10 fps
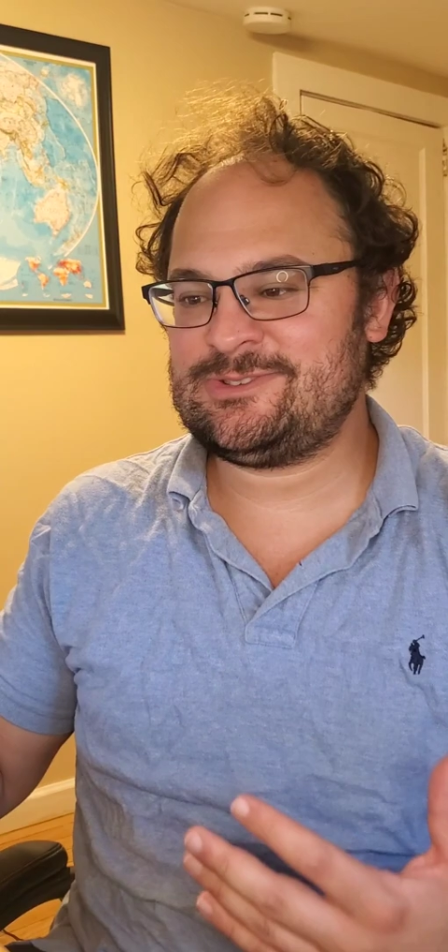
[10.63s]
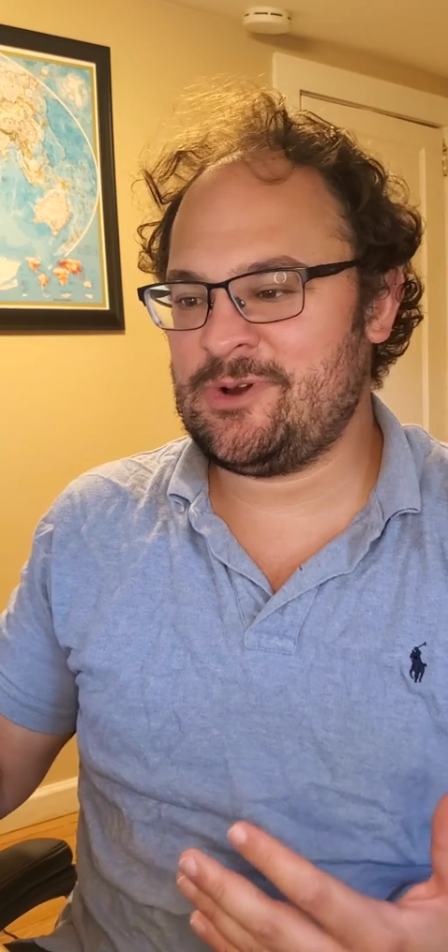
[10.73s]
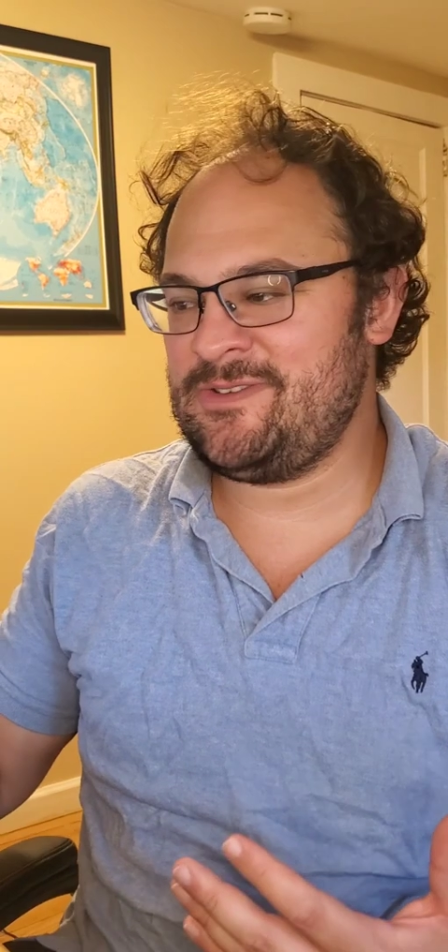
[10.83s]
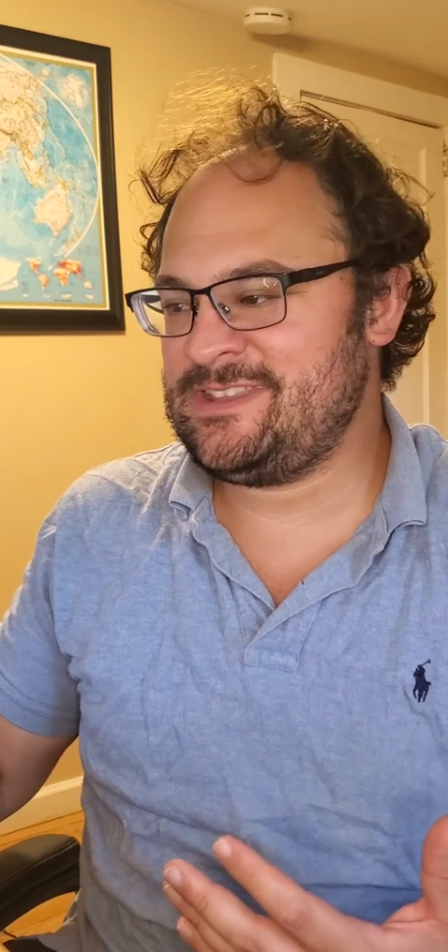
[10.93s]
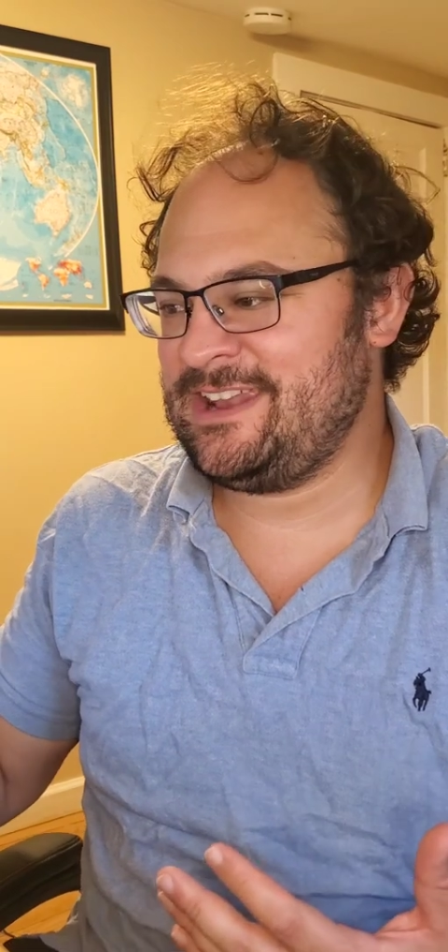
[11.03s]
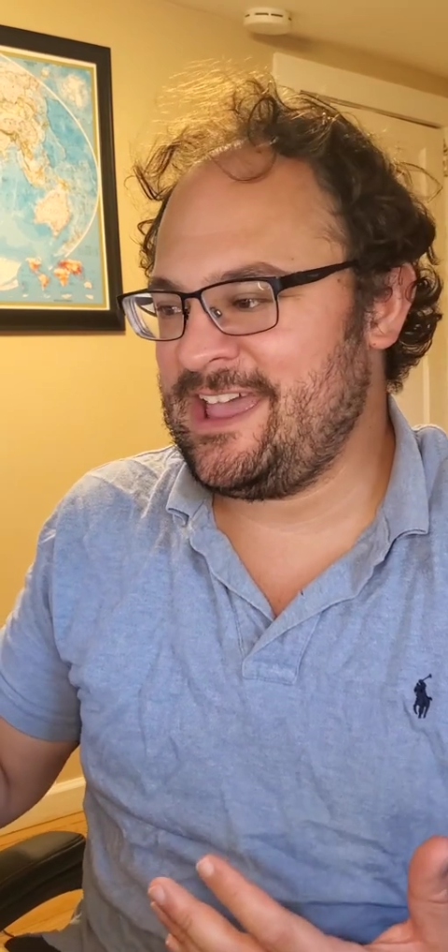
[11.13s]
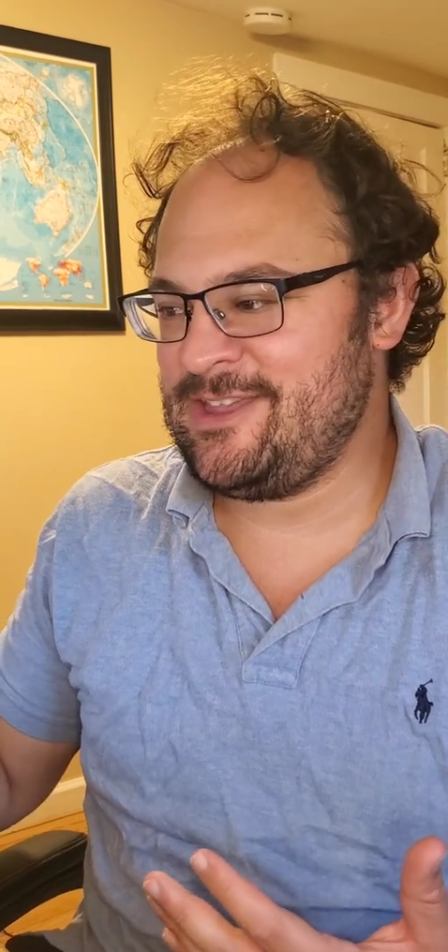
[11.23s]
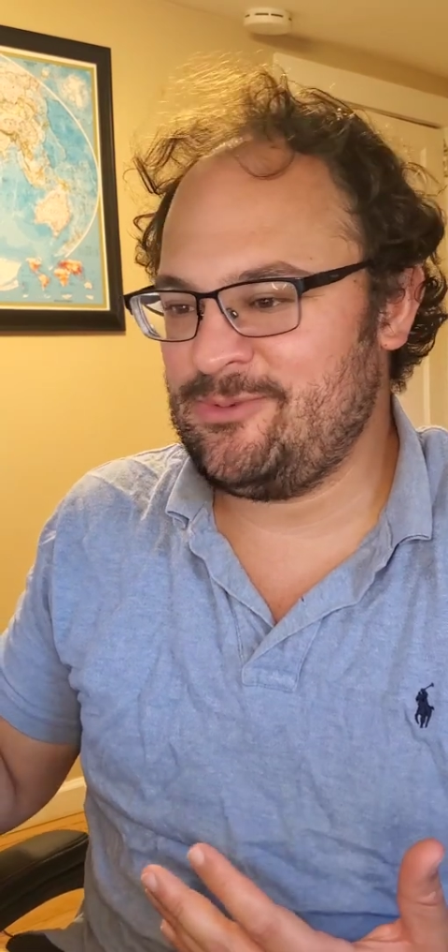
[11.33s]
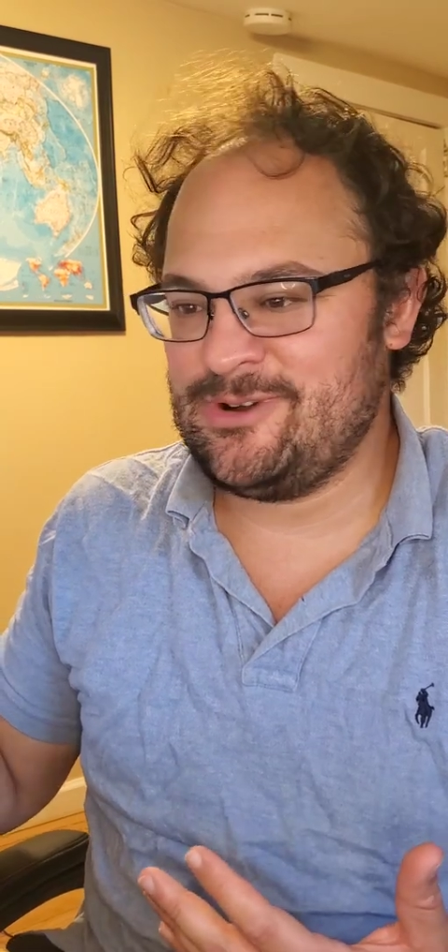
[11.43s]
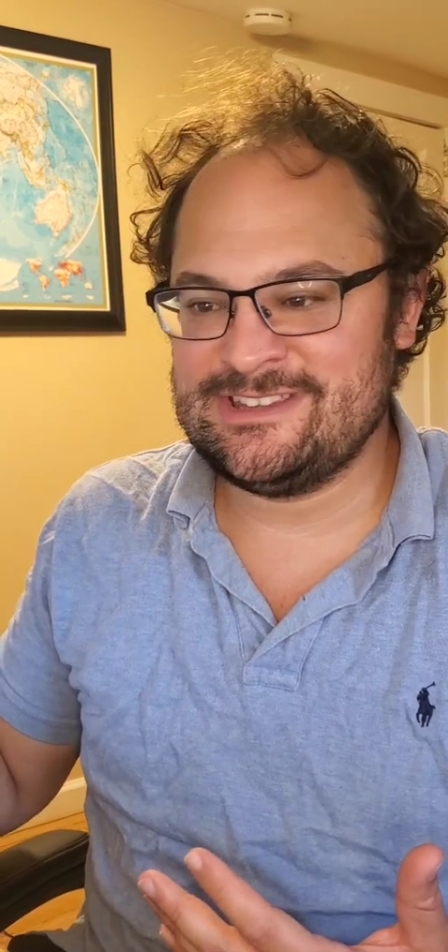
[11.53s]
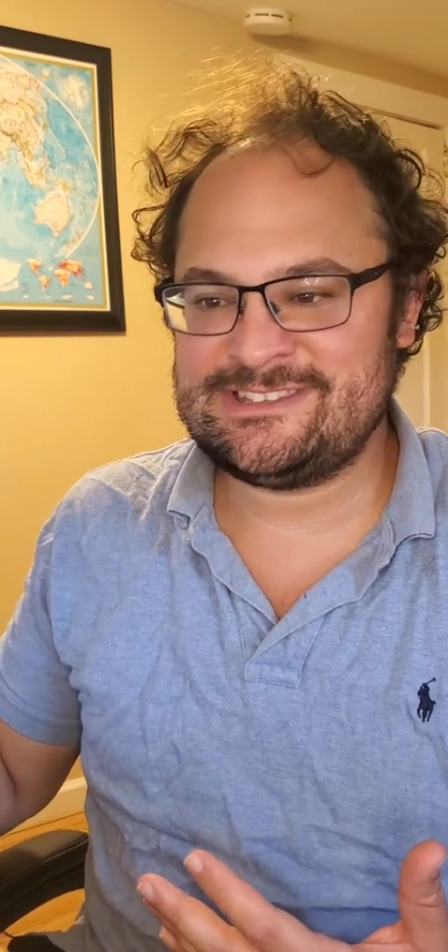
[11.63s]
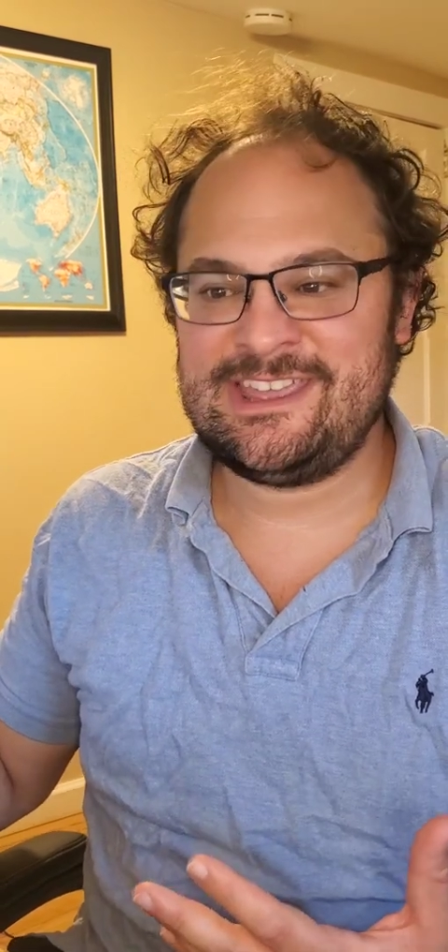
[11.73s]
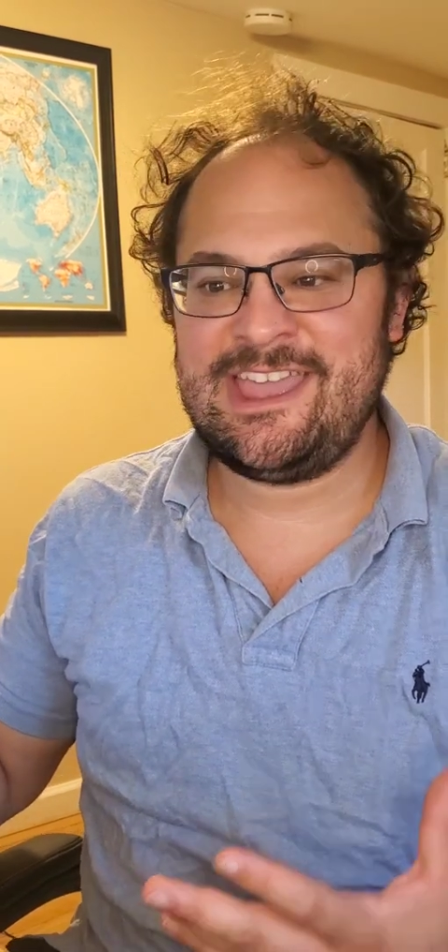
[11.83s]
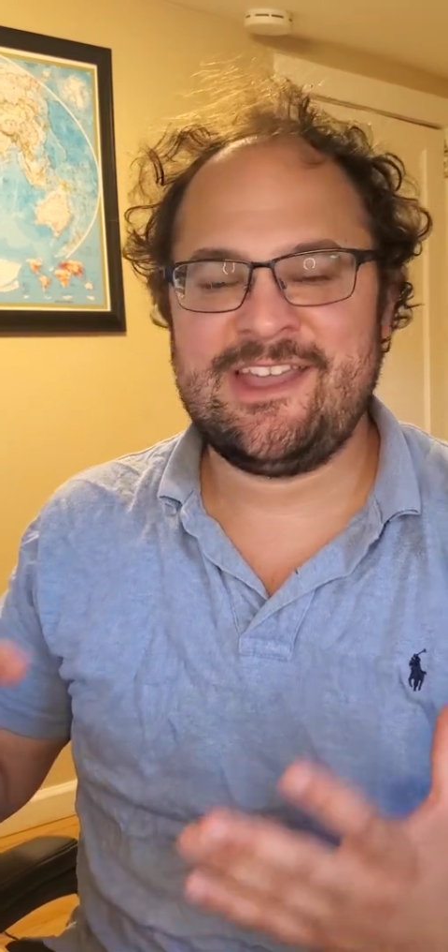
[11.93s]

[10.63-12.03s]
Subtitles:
story of today was